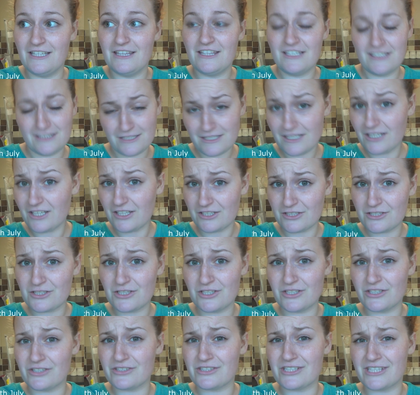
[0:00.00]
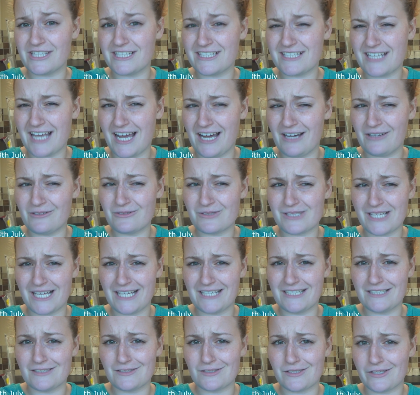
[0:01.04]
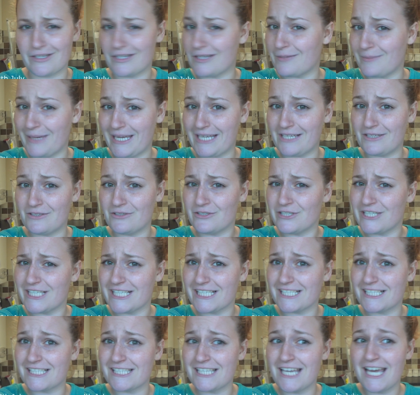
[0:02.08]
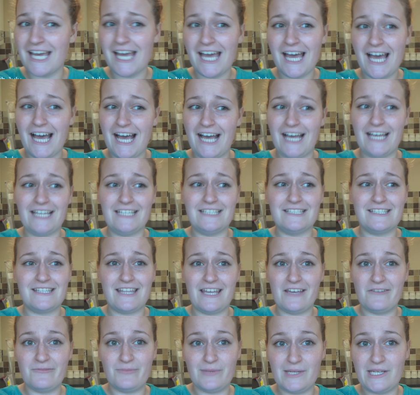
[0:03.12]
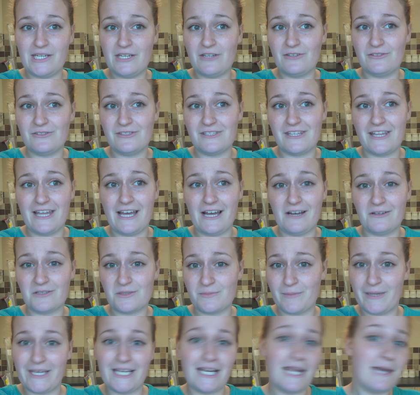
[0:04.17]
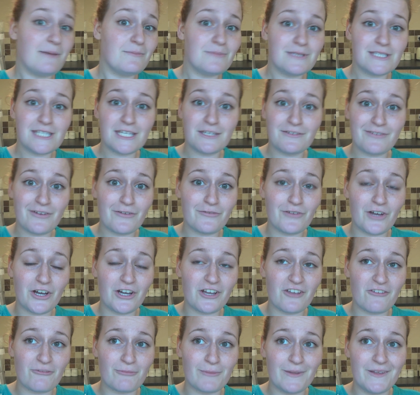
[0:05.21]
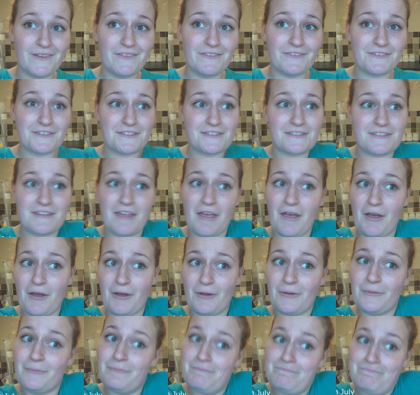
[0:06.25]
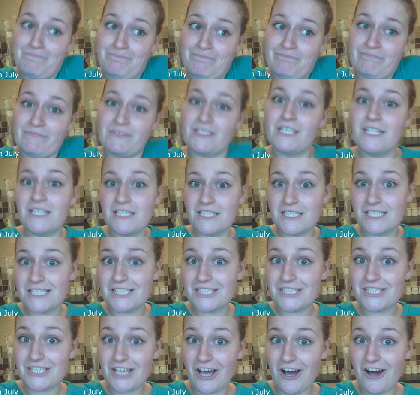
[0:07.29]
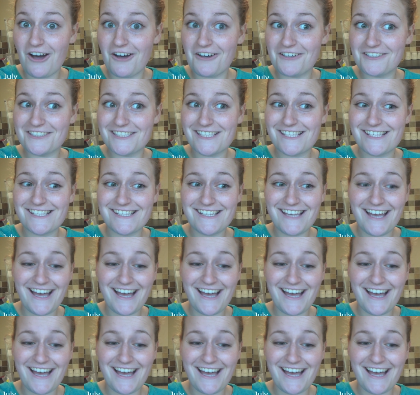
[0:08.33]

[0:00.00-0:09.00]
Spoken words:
there's a lot to do to this house and it's gonna make noise, and they've been used to the house being empty for 5 months, so SARS.